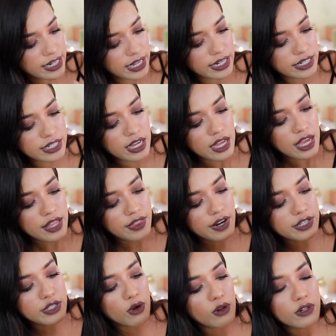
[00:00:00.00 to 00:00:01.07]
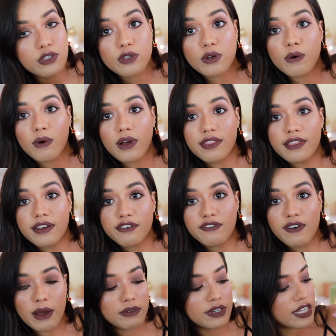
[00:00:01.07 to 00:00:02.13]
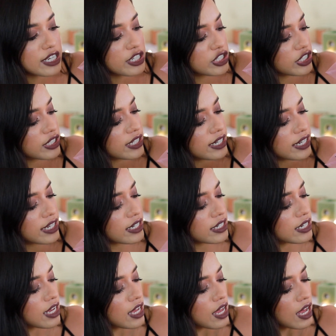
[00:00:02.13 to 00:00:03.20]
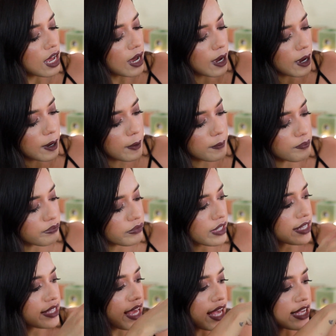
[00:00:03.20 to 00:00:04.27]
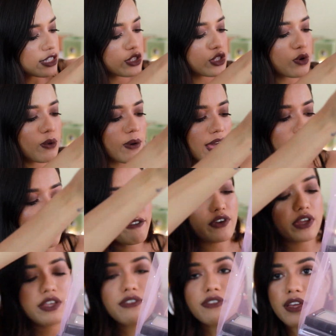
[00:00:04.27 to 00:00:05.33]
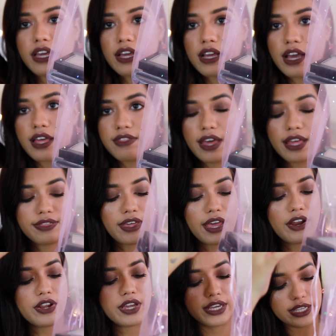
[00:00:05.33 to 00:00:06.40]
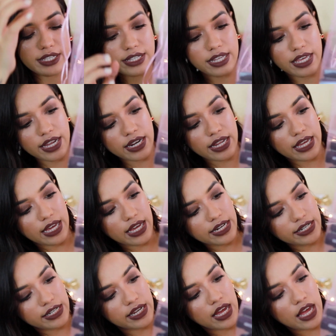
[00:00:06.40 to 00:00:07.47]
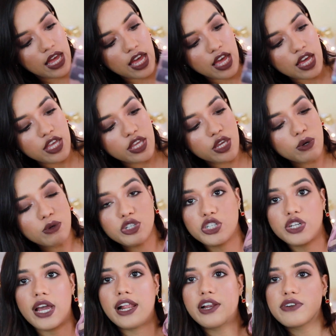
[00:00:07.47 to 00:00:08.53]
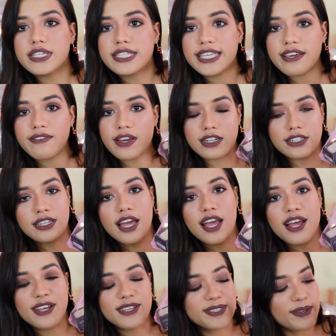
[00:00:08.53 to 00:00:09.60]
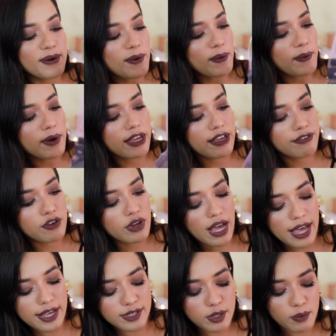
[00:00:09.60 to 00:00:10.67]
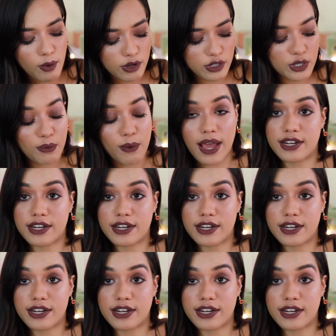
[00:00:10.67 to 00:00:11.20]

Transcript: in it. There's also the foundation in it. Yeah, so everything that there is in it, you shall receive it. So if you guys would want to